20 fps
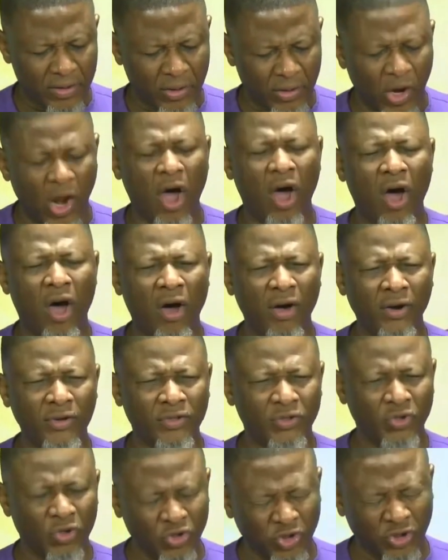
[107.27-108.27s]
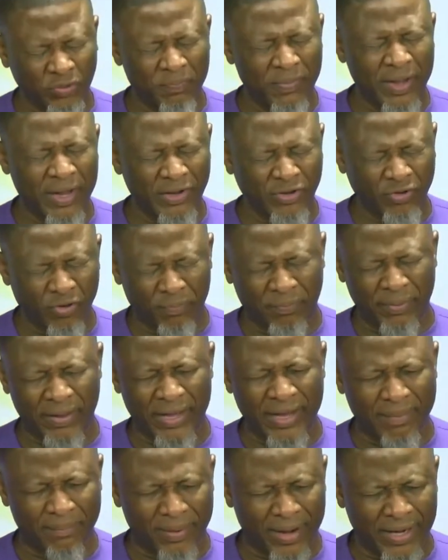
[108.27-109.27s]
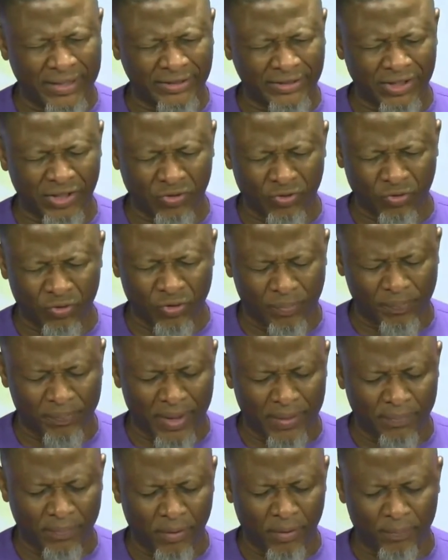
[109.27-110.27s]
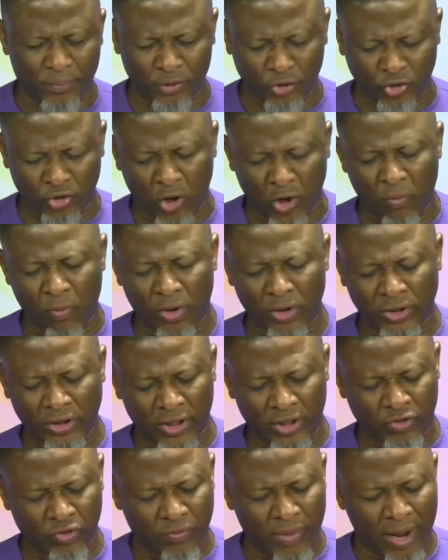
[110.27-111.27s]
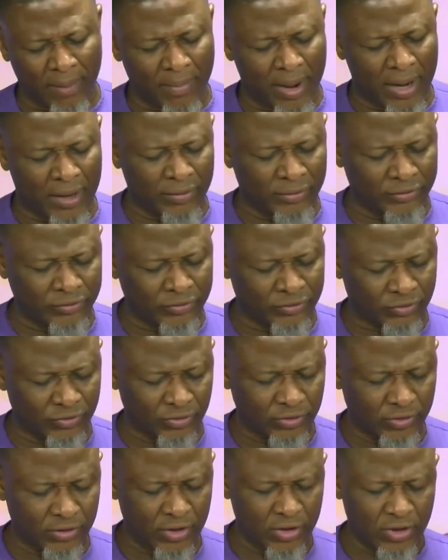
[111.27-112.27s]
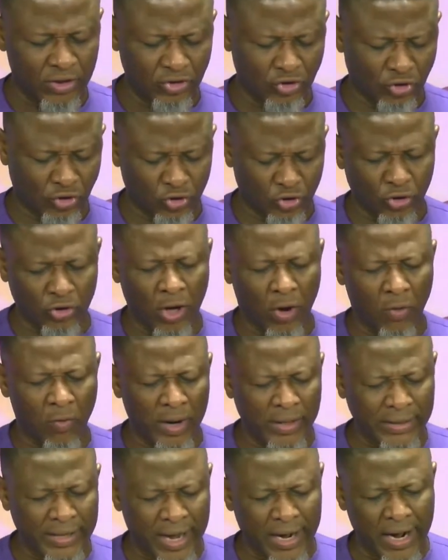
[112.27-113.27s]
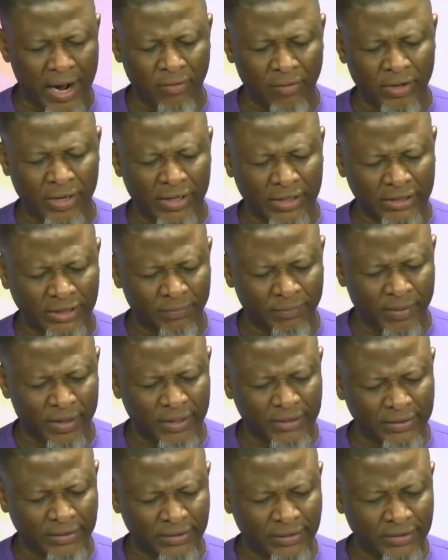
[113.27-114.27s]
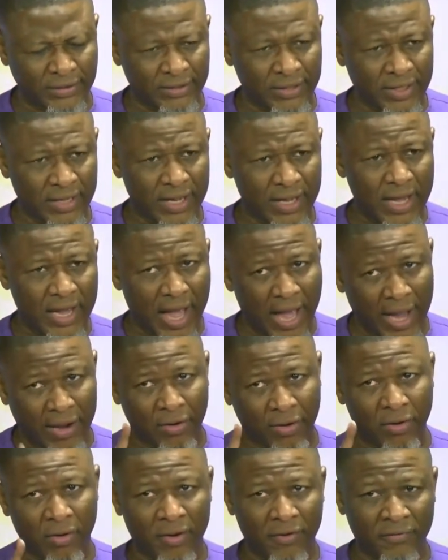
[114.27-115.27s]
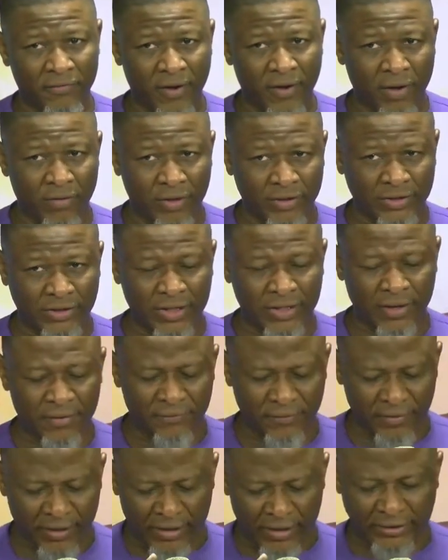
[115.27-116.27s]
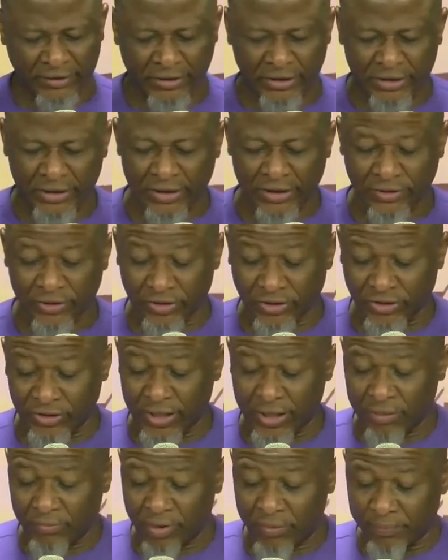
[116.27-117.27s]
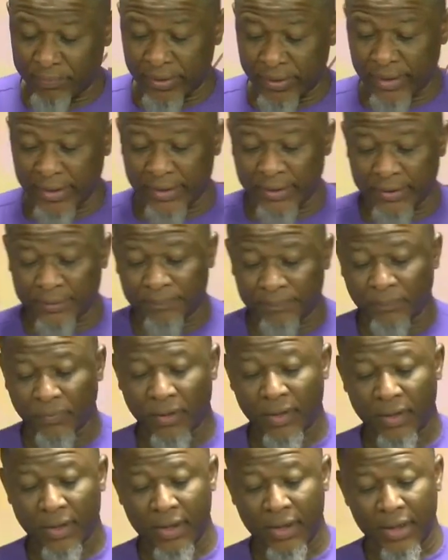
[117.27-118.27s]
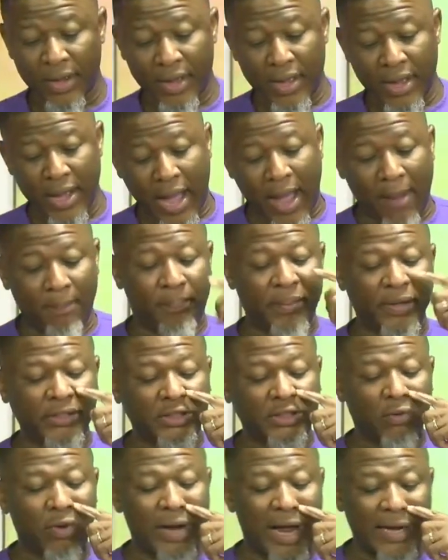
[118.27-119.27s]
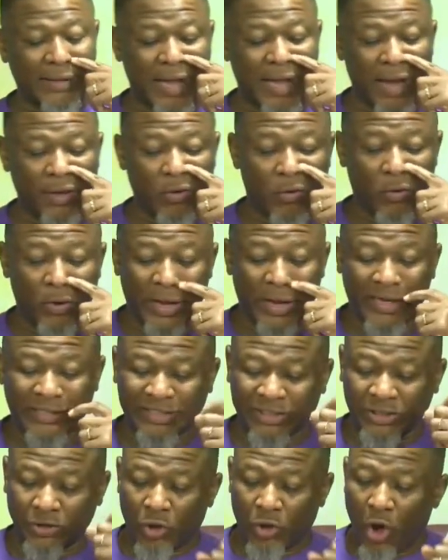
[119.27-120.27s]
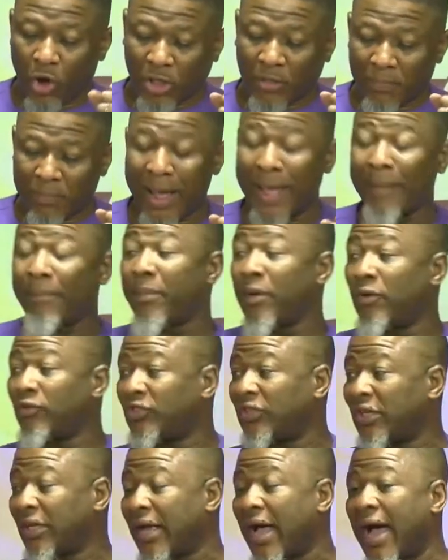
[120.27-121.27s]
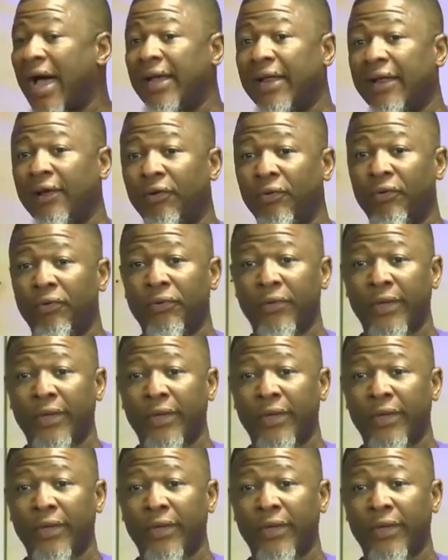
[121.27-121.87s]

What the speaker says: Lord, use me to be a blessing to your people. Put your word into my mouth. Throw your weight around in this place and glorify yourself in Jesus' name we pray. I'm preaching what I title, It's Not My Music. Hallelujah.